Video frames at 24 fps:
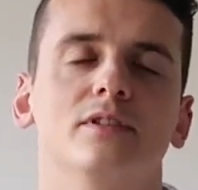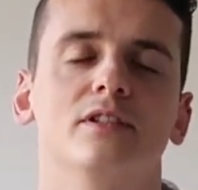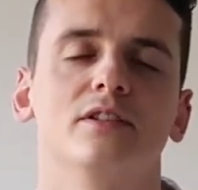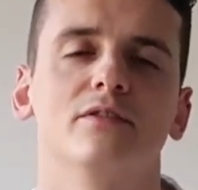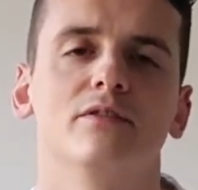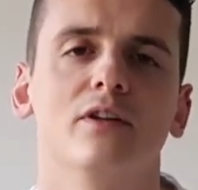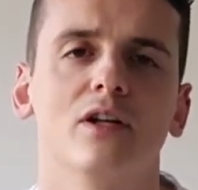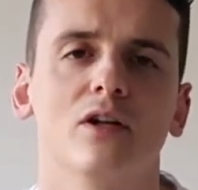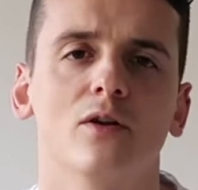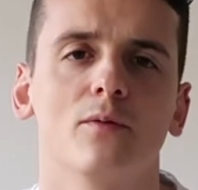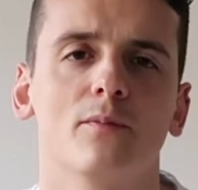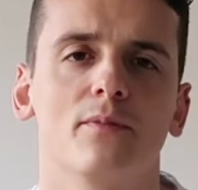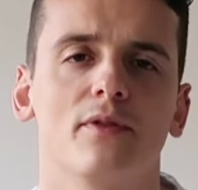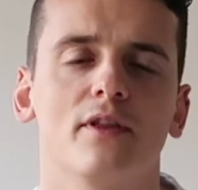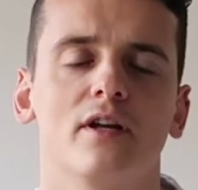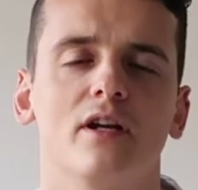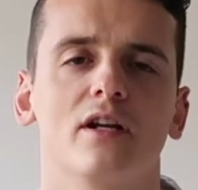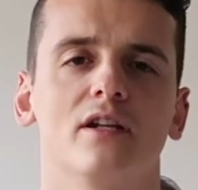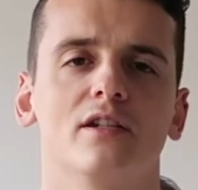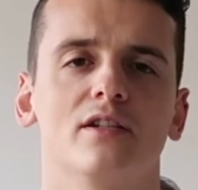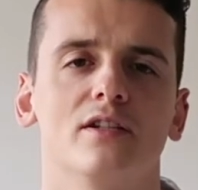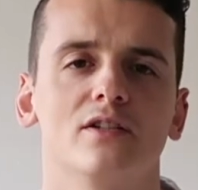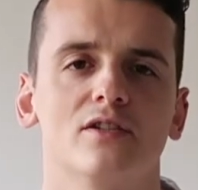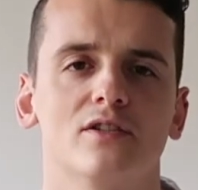develop
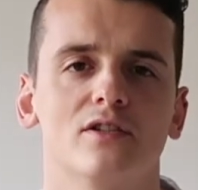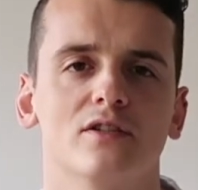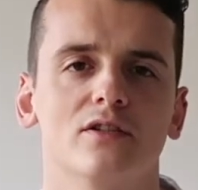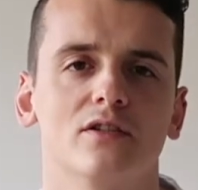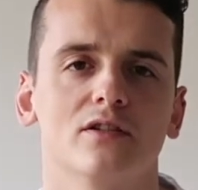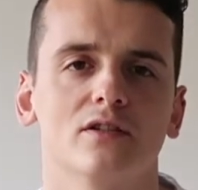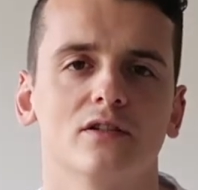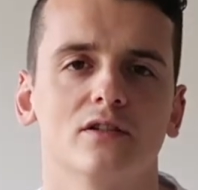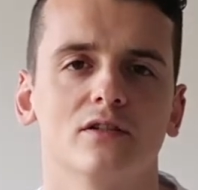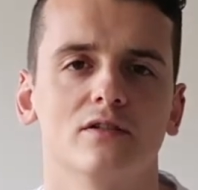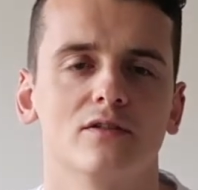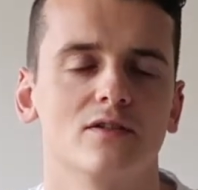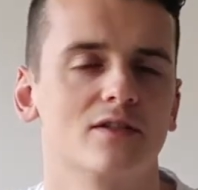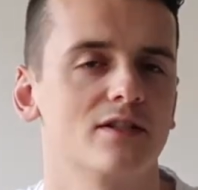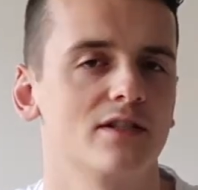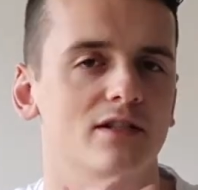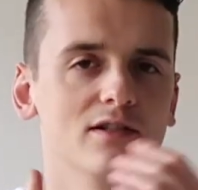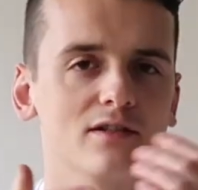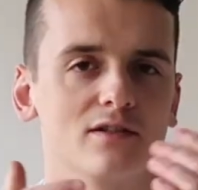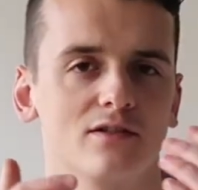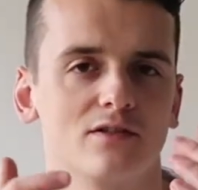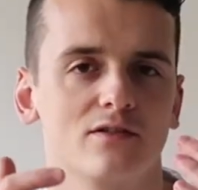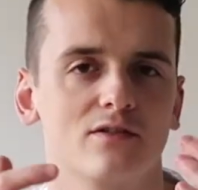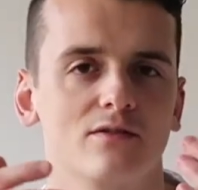their digital
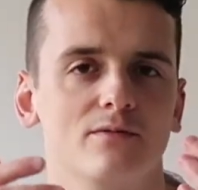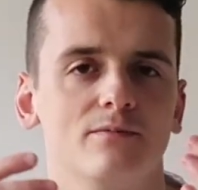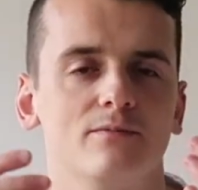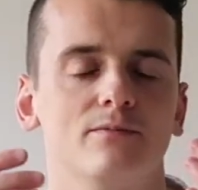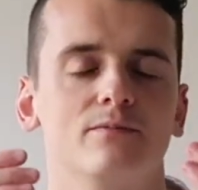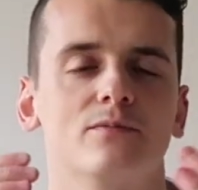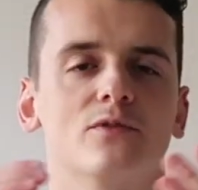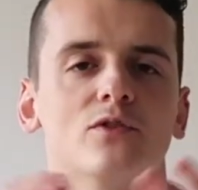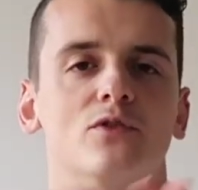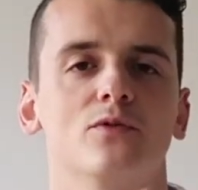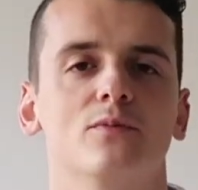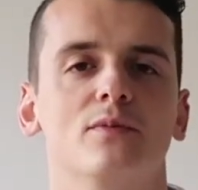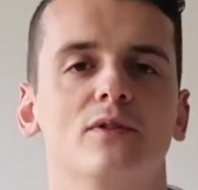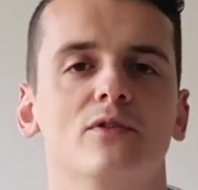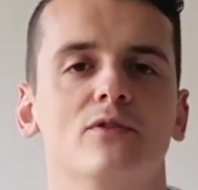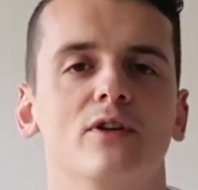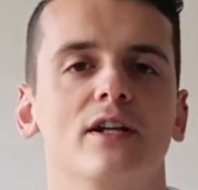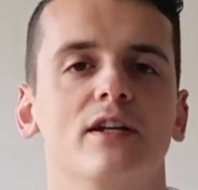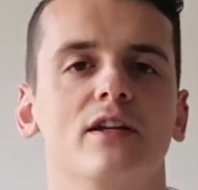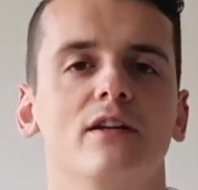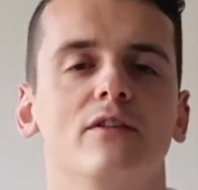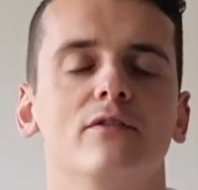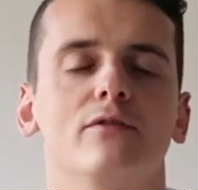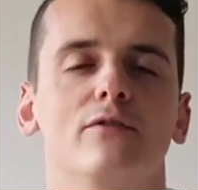skills to be
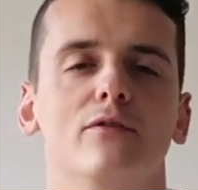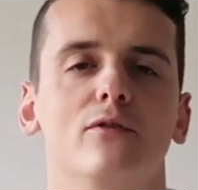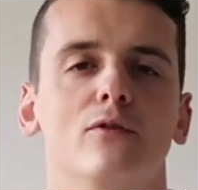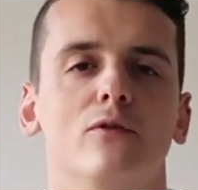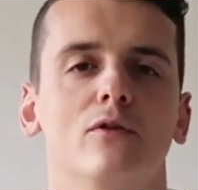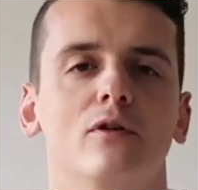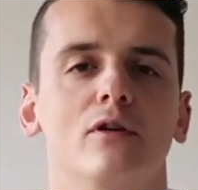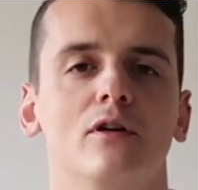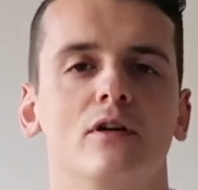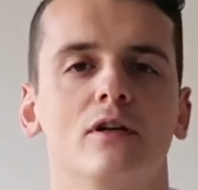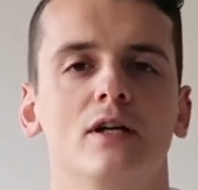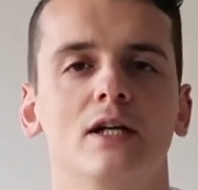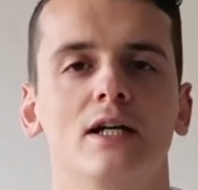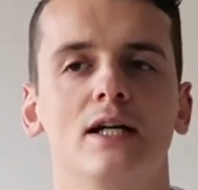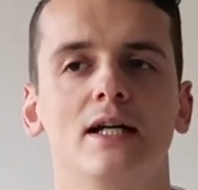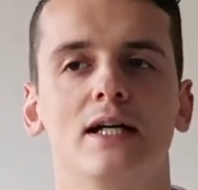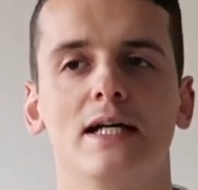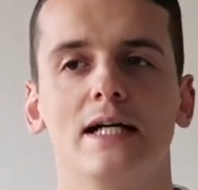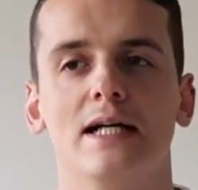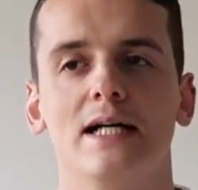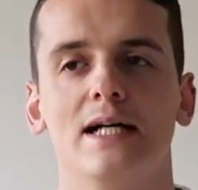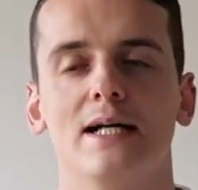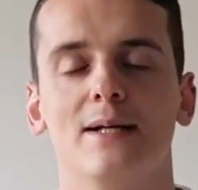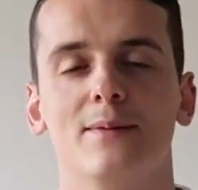ready for
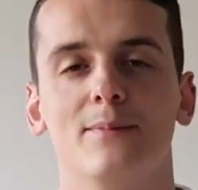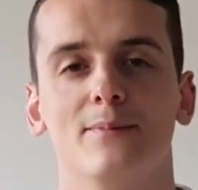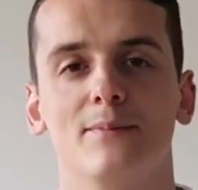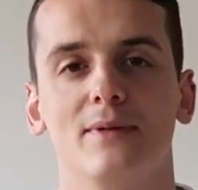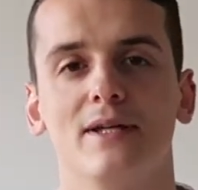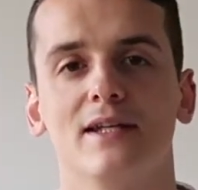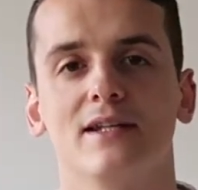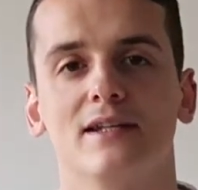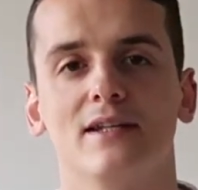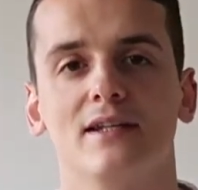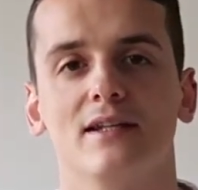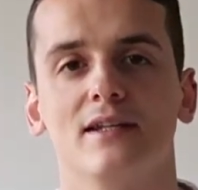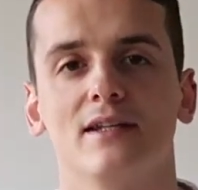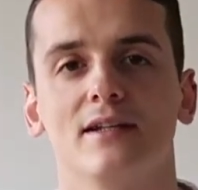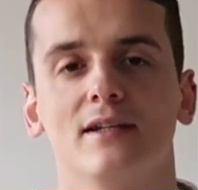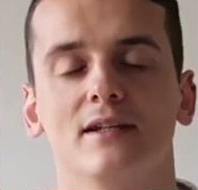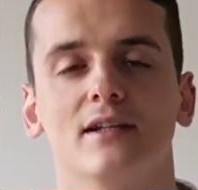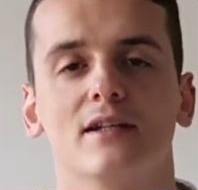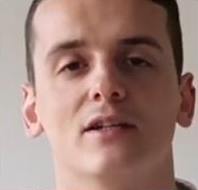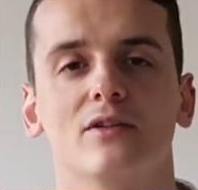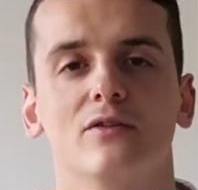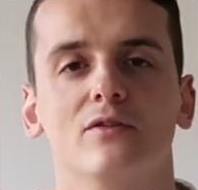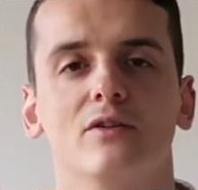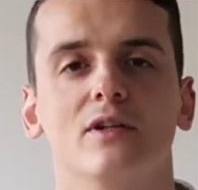making
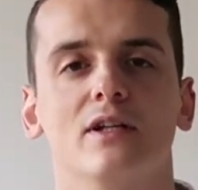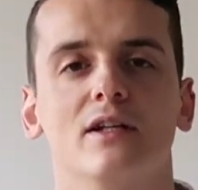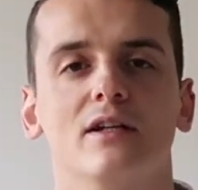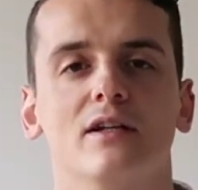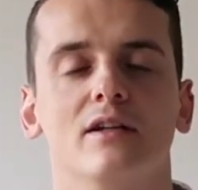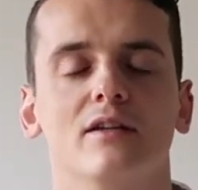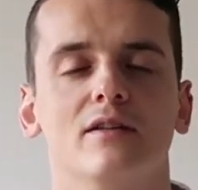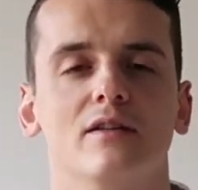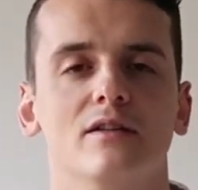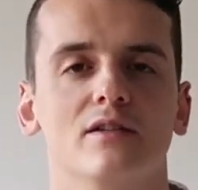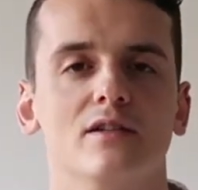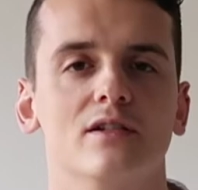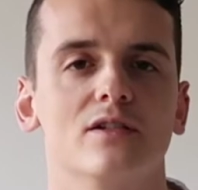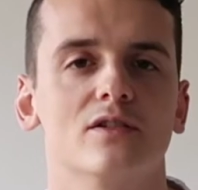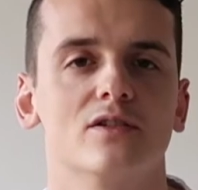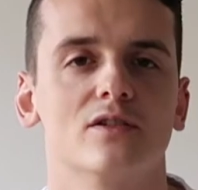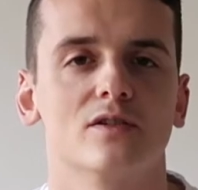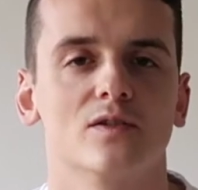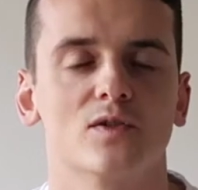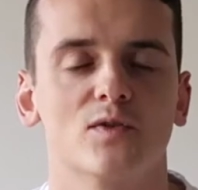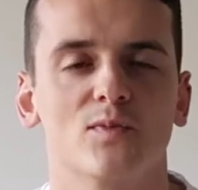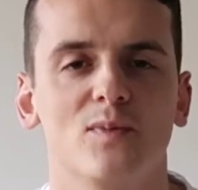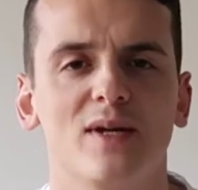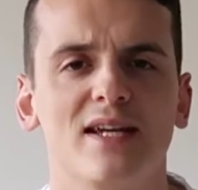a career in the
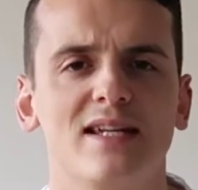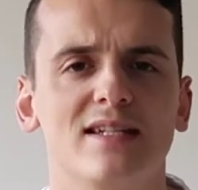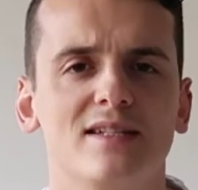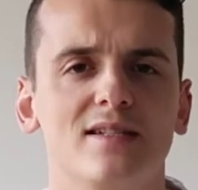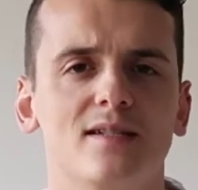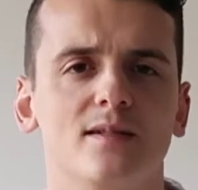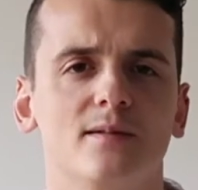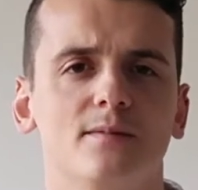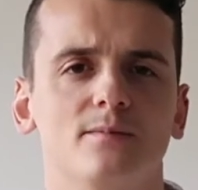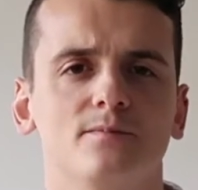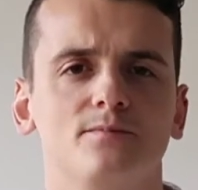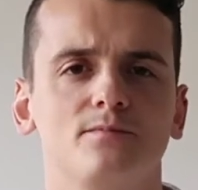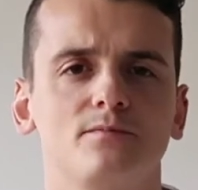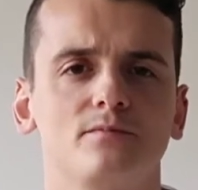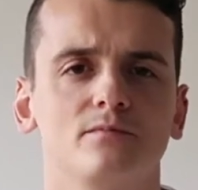digital space.